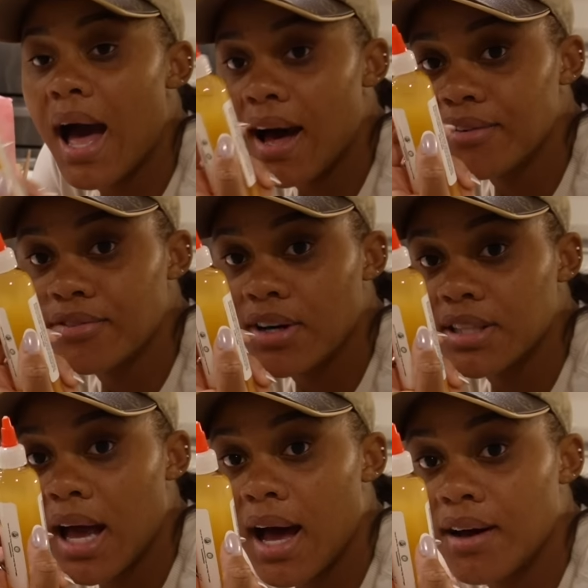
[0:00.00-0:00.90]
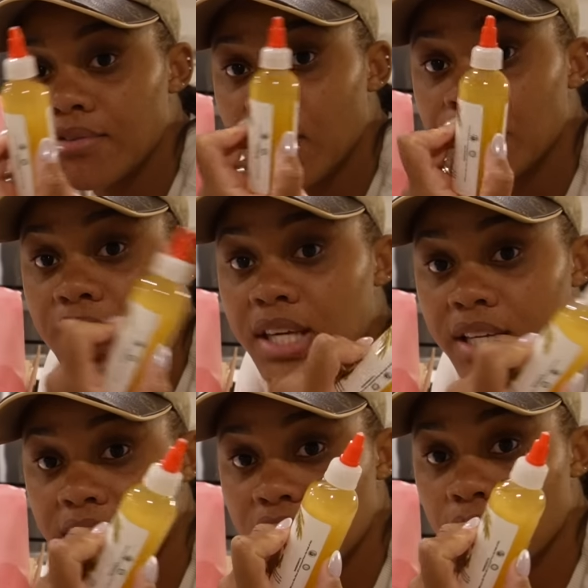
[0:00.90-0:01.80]
half and half of
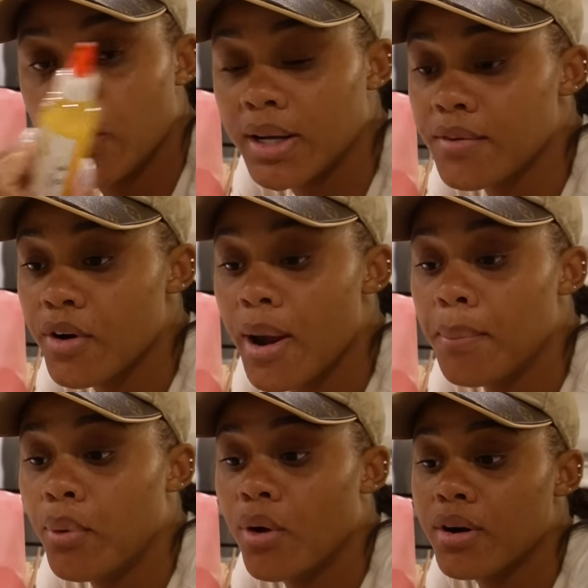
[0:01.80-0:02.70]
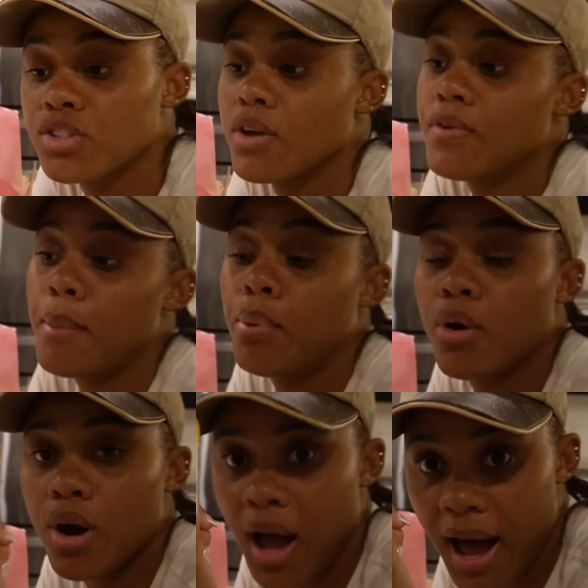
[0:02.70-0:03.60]
each. Whatever I pour. So if I
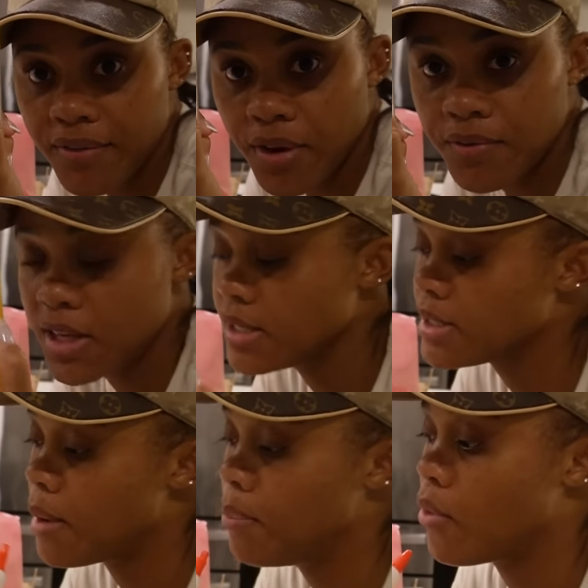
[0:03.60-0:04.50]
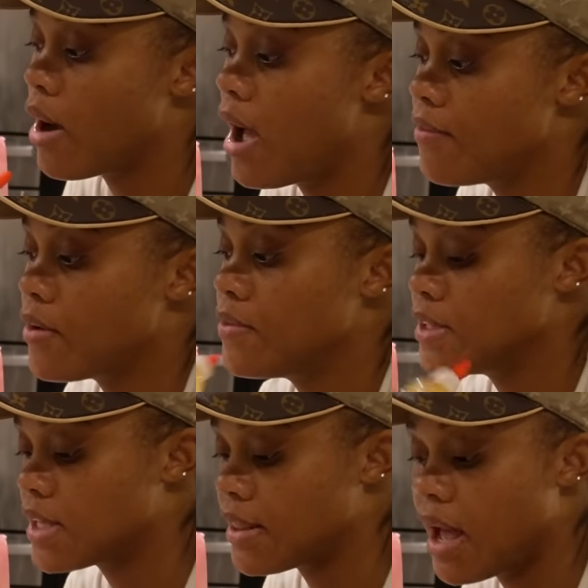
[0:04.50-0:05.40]
pour half of this, I pour half of
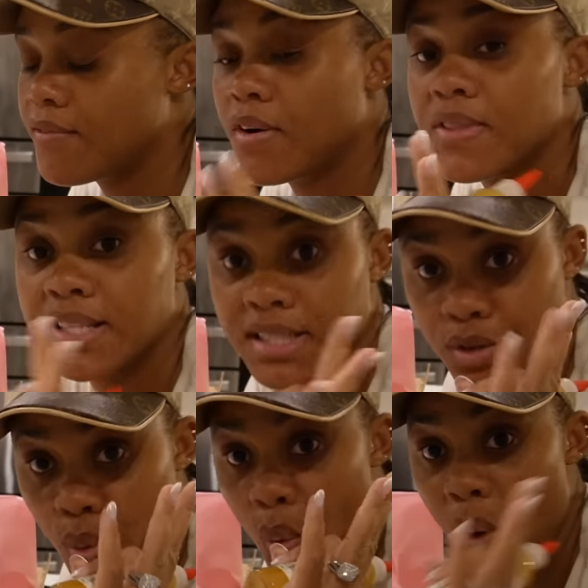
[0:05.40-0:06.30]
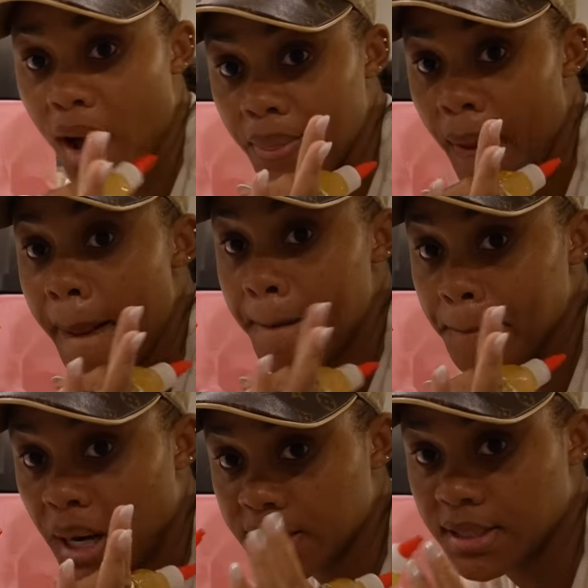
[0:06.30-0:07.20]
this and half of this in one
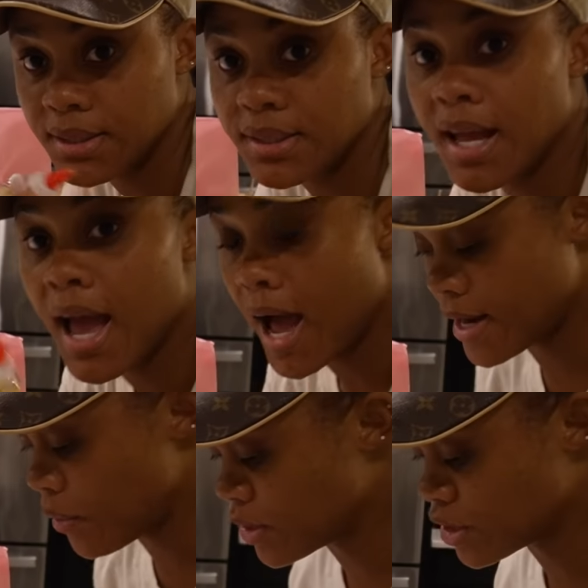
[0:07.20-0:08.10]
bottle. And I want